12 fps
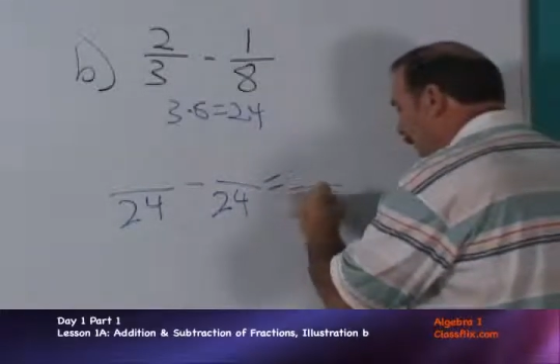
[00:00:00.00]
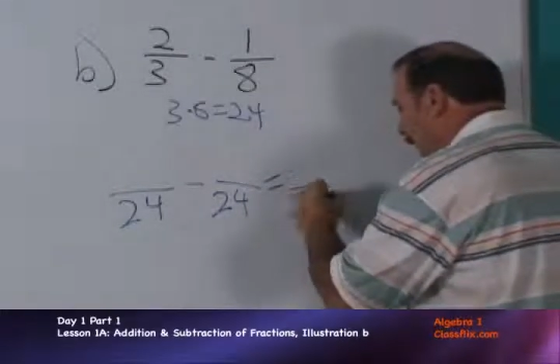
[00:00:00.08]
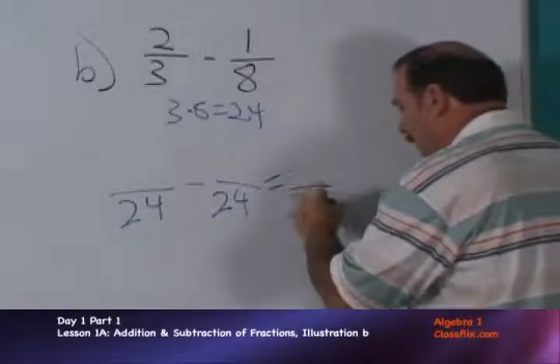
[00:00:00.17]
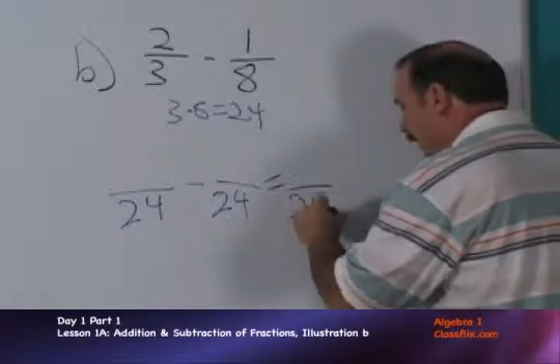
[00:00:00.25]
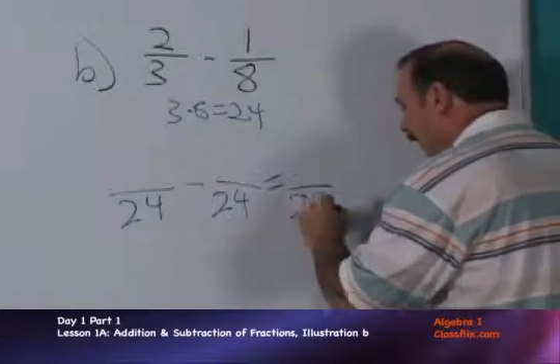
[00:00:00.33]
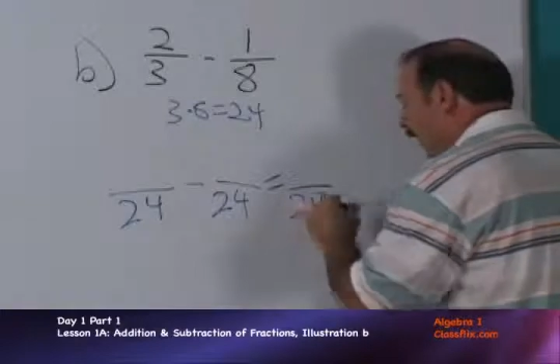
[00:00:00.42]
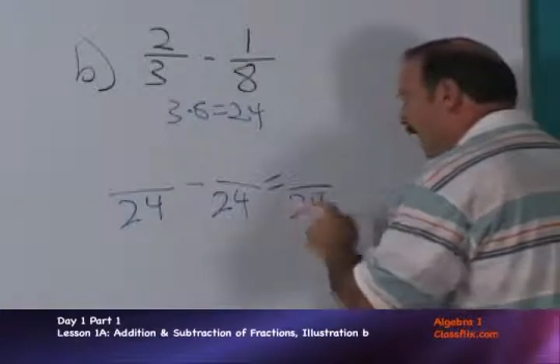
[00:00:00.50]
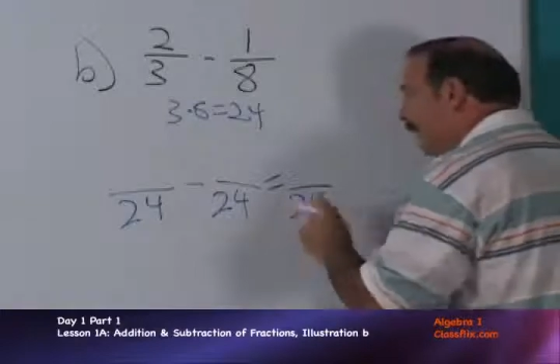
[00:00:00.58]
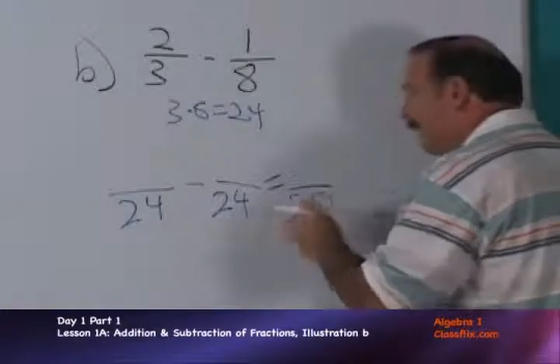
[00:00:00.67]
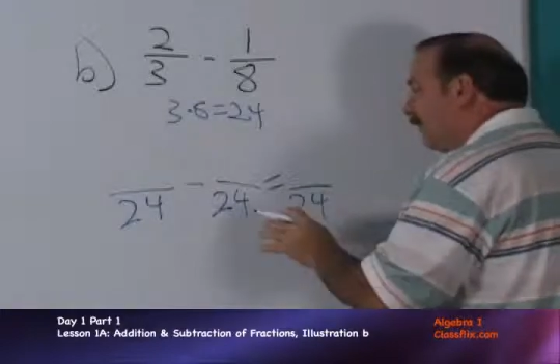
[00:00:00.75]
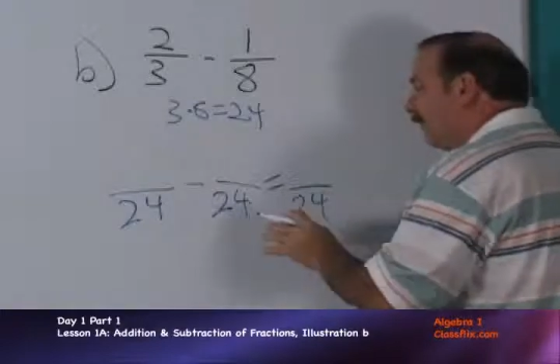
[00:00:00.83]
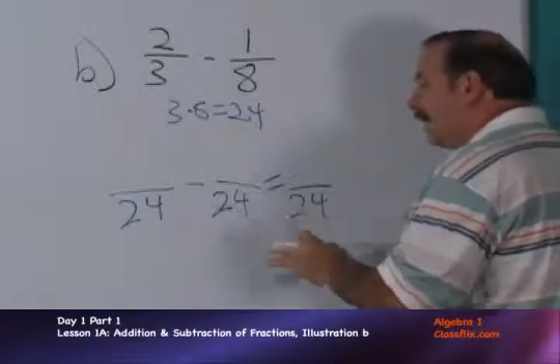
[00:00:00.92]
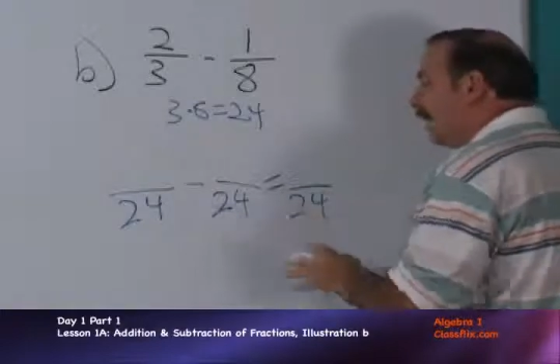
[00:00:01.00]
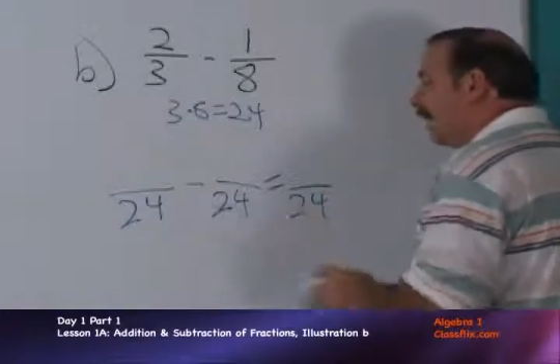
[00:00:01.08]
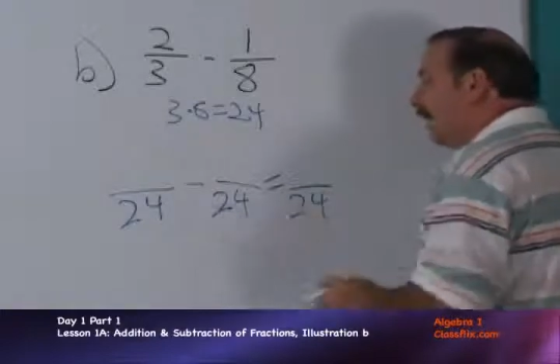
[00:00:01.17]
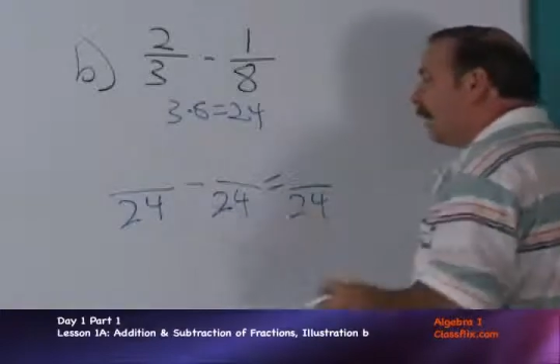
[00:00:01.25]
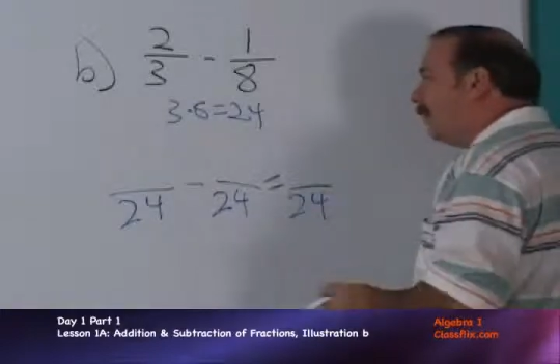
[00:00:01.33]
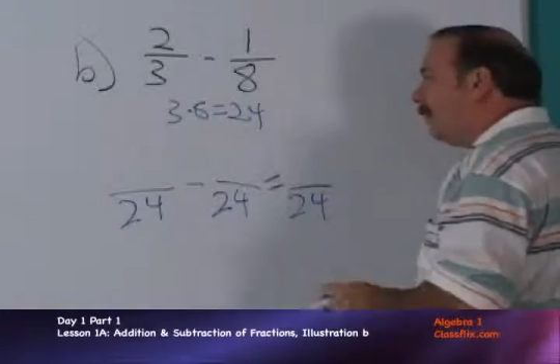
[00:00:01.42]
Because now I've got
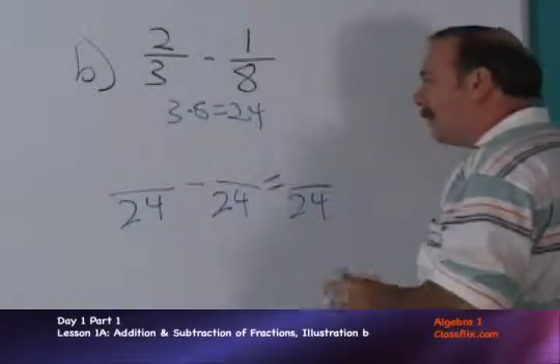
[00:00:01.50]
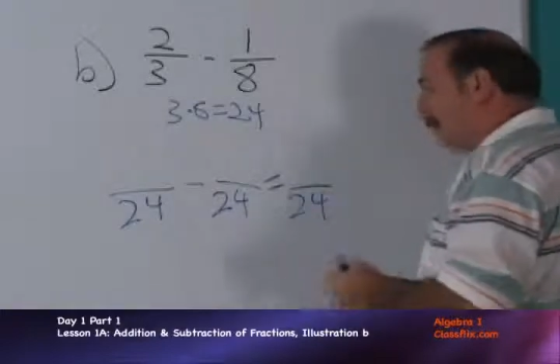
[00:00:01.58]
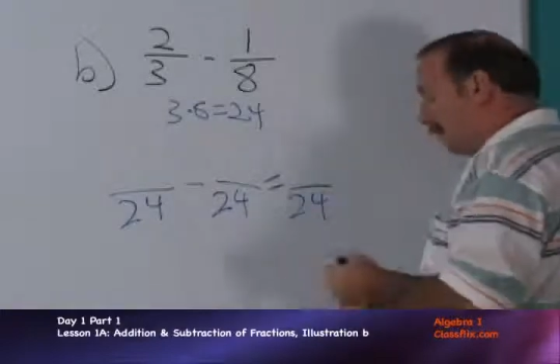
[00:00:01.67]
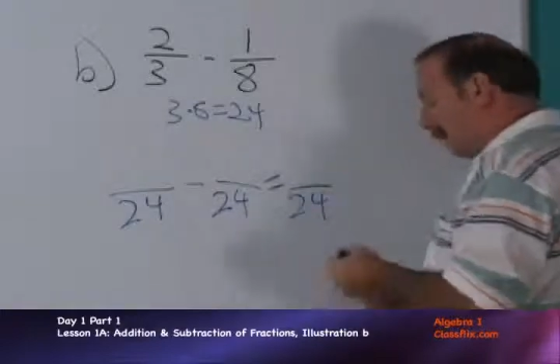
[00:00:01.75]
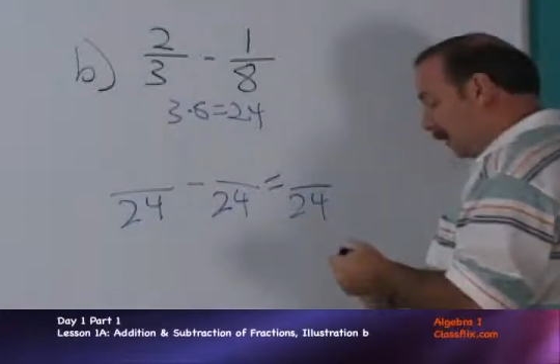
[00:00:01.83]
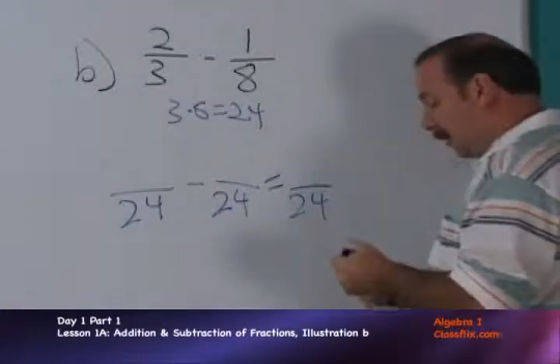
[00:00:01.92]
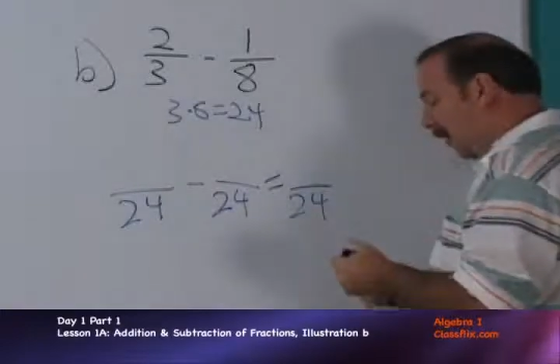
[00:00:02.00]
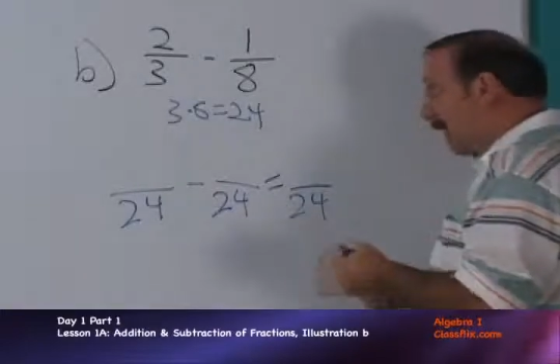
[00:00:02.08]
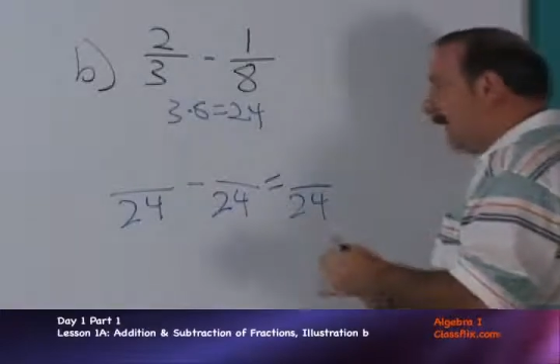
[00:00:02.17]
common denominators.